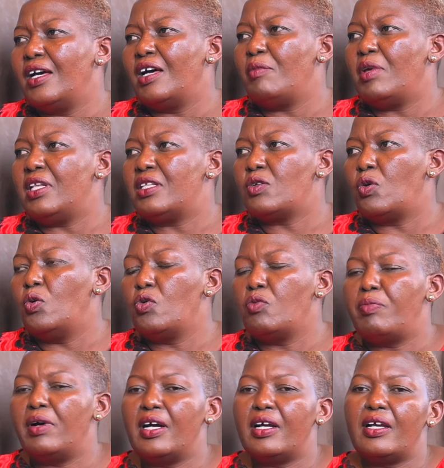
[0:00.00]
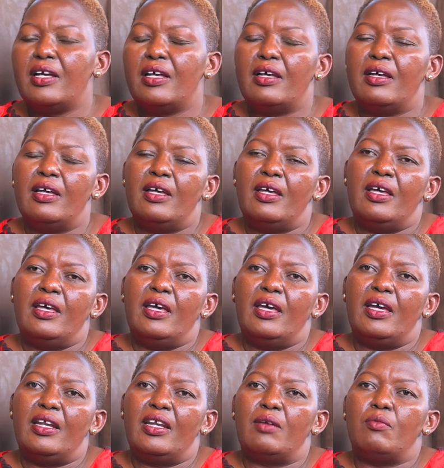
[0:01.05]
I'm in Uhuru Park,
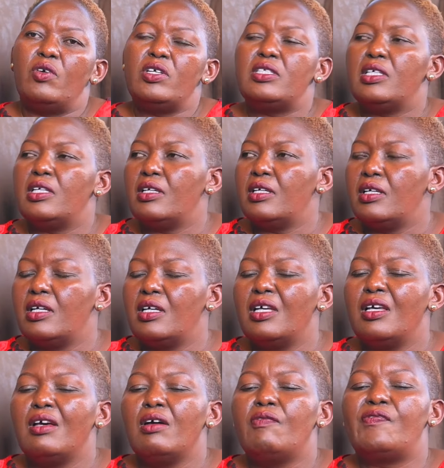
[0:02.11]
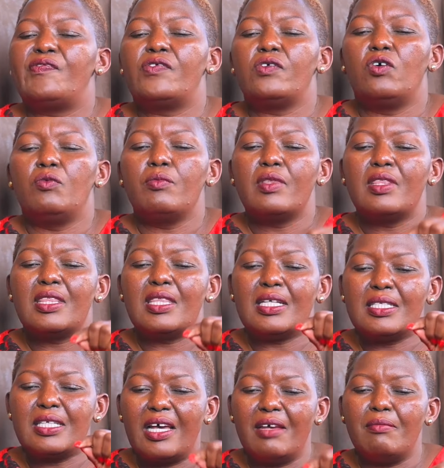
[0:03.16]
and I'm waiting. From the
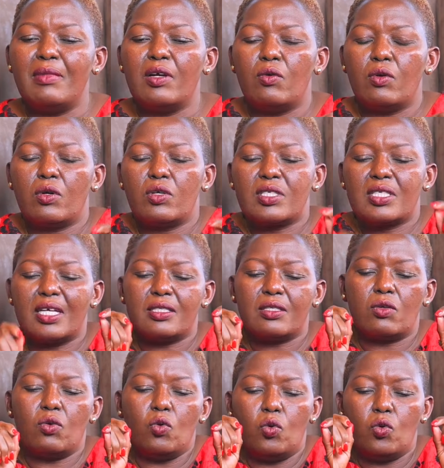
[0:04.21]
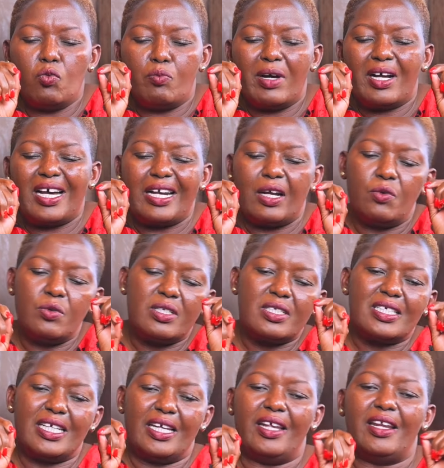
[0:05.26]
time I start Uhuru Park around
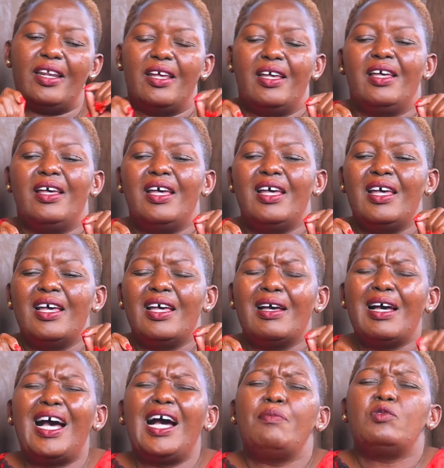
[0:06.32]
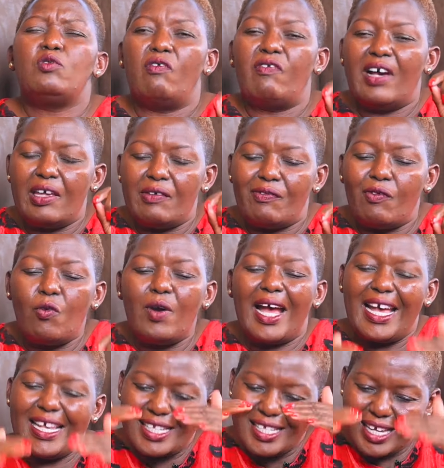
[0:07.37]
10, up to 5, where
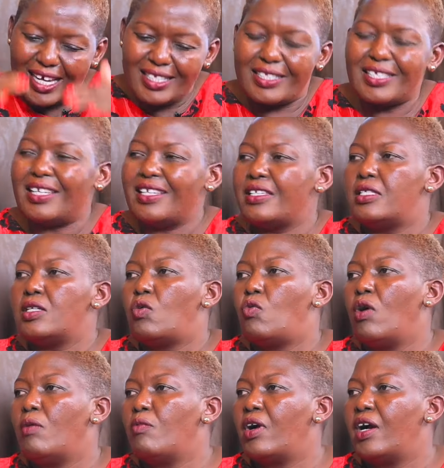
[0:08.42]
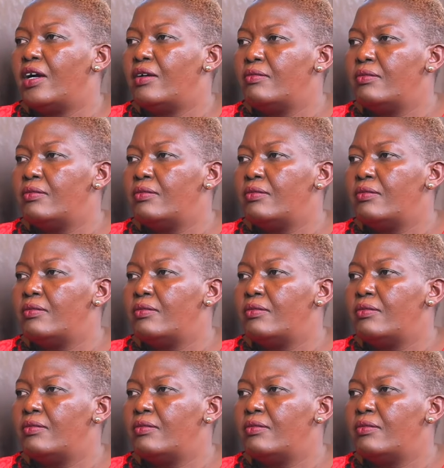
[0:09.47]
I sat, sikuamka.